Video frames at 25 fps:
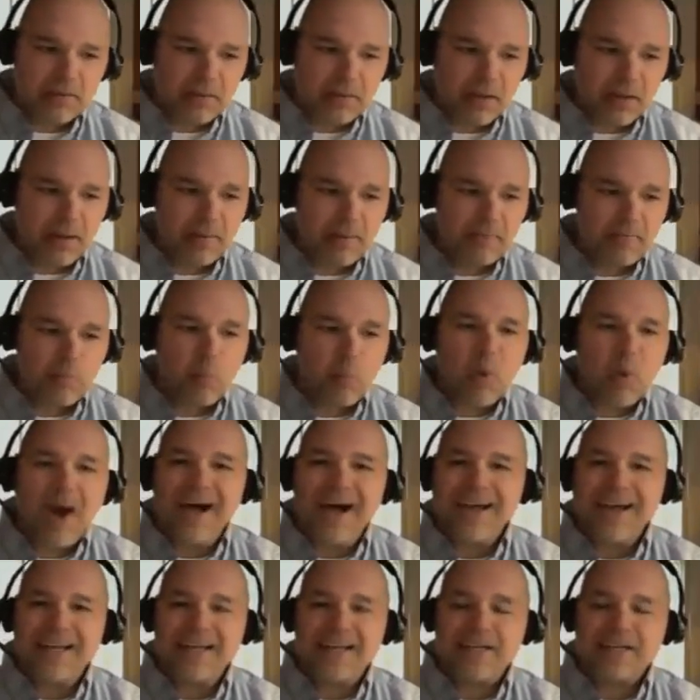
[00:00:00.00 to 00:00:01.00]
Um,
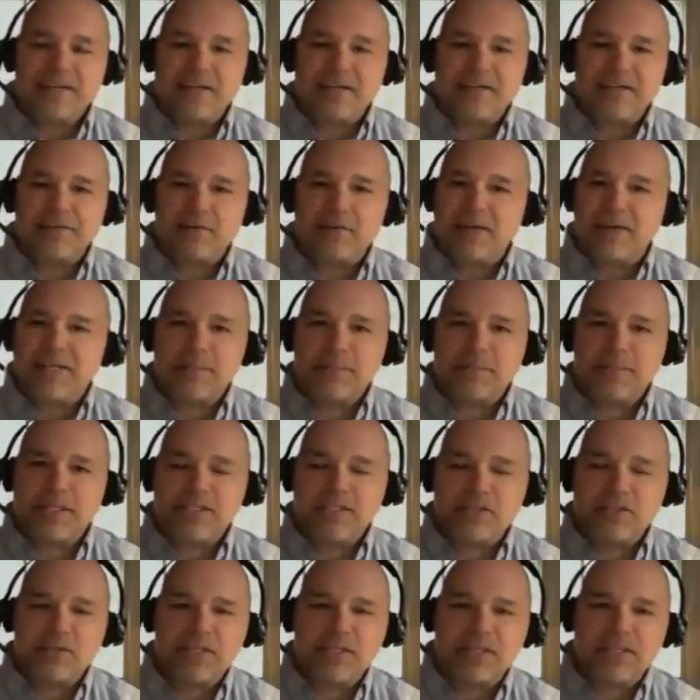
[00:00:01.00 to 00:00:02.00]
why, uh, for anybody
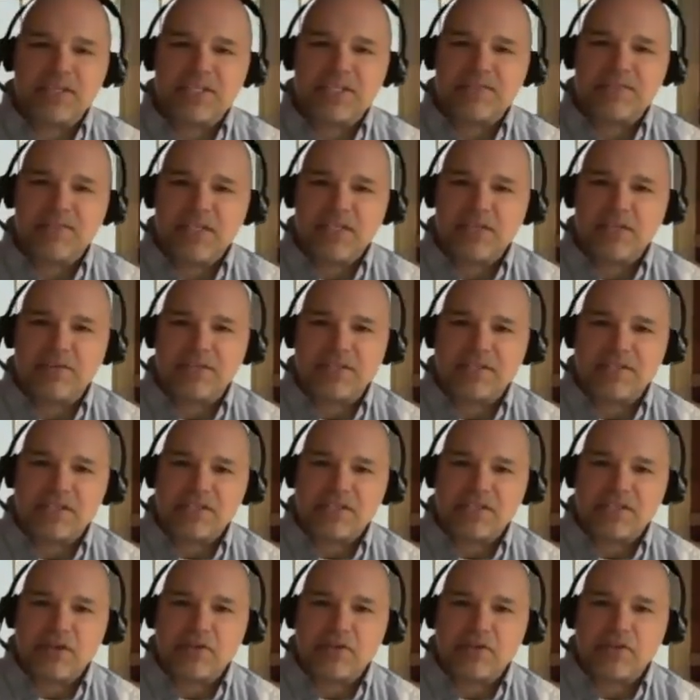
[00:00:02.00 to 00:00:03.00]
tuning in this video that
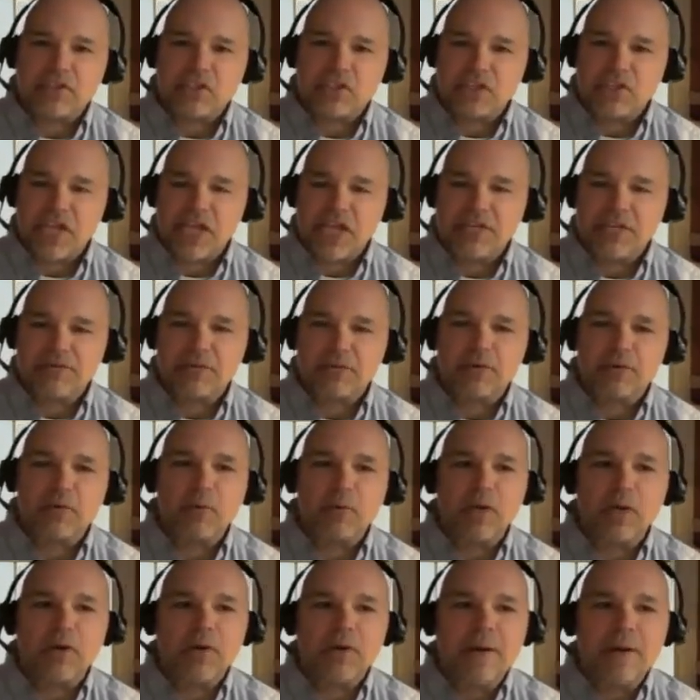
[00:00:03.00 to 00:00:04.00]
doesn't know this channel very
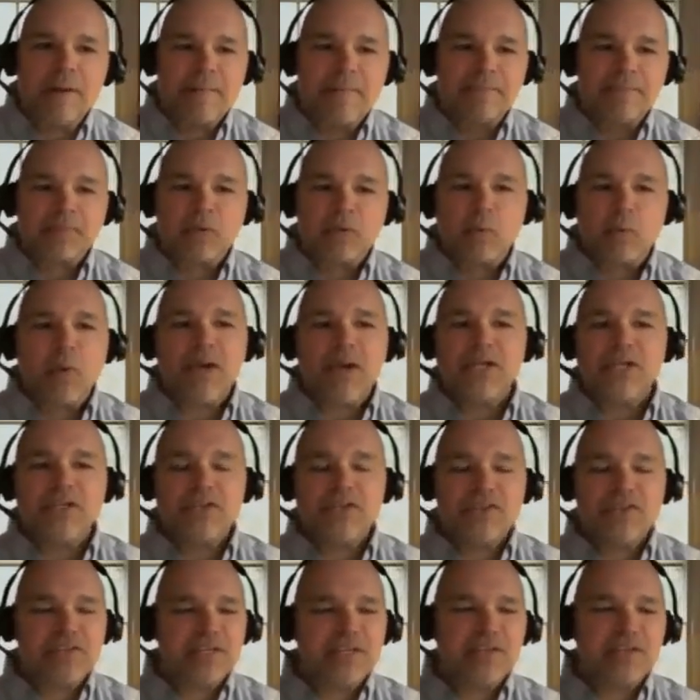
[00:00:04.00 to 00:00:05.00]
well, why do you
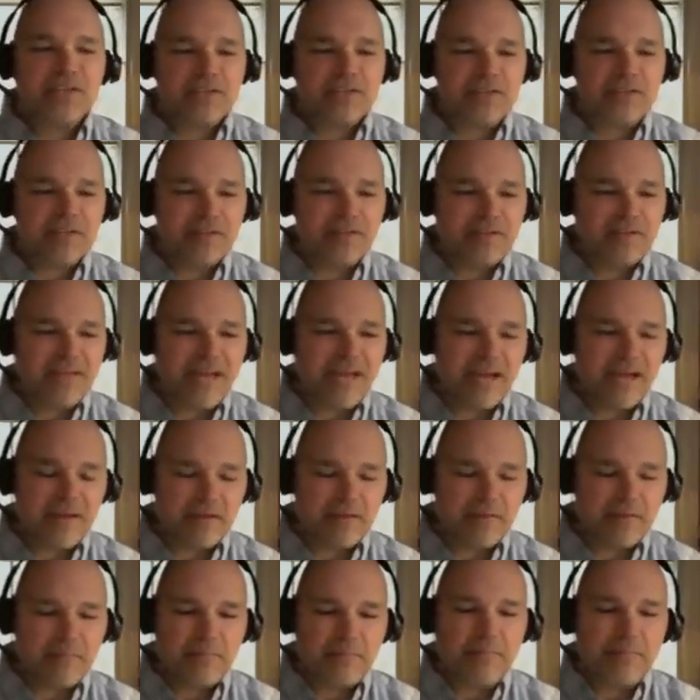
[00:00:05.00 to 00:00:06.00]
think
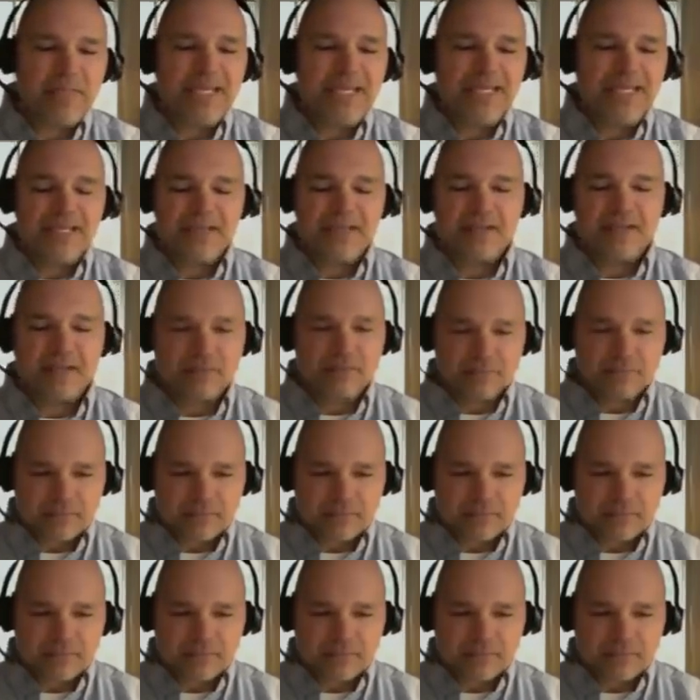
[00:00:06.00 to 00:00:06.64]
that media